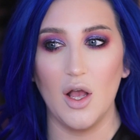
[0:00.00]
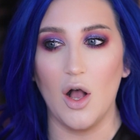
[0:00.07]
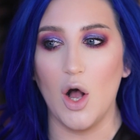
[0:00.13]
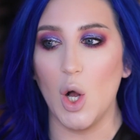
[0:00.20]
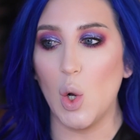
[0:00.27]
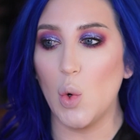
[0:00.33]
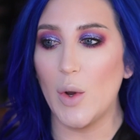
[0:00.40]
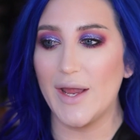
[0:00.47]

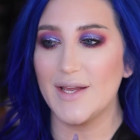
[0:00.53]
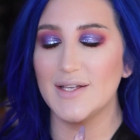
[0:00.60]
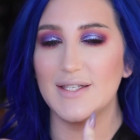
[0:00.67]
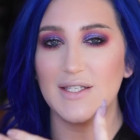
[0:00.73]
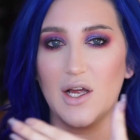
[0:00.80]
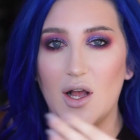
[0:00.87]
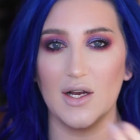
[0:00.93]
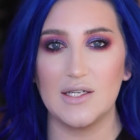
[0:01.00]

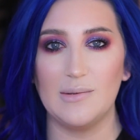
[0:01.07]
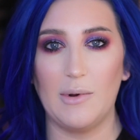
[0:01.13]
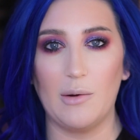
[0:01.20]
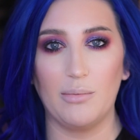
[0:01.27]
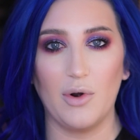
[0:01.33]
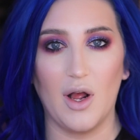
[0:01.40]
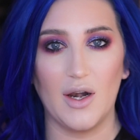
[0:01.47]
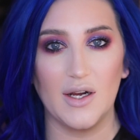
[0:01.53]
always talks
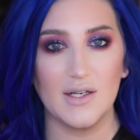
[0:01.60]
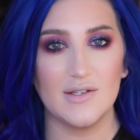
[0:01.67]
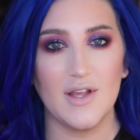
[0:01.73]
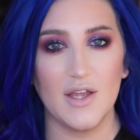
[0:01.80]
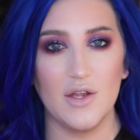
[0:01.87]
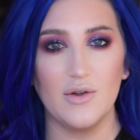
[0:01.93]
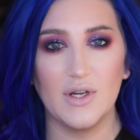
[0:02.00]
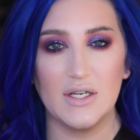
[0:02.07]
about products that you